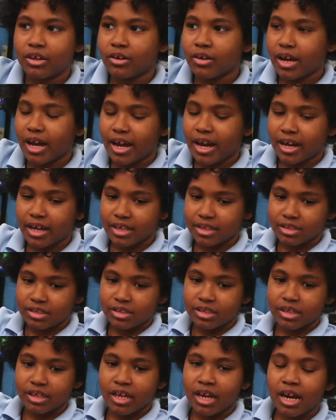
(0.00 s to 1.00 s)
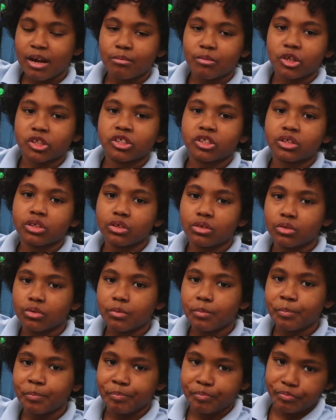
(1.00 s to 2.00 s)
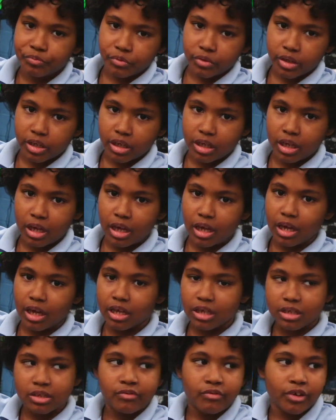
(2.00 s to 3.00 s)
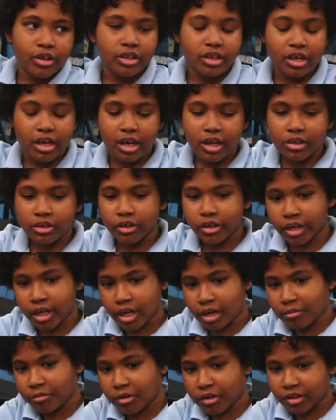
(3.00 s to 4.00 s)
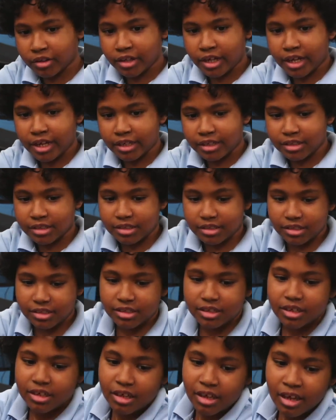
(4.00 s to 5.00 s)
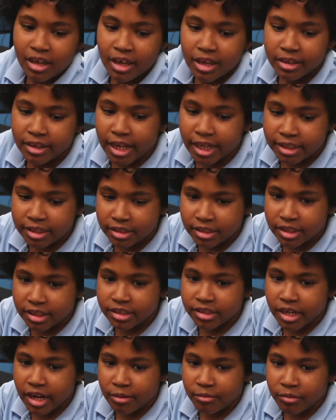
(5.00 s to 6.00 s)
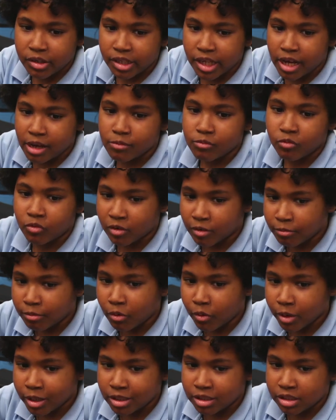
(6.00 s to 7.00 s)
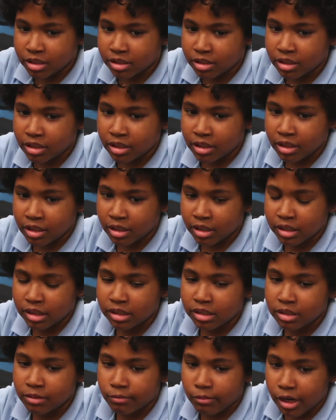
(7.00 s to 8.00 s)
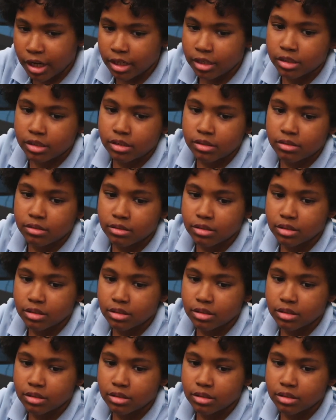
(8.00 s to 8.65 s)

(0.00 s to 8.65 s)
add camera 2 for the other camera. That's this camera that will point to Bryce.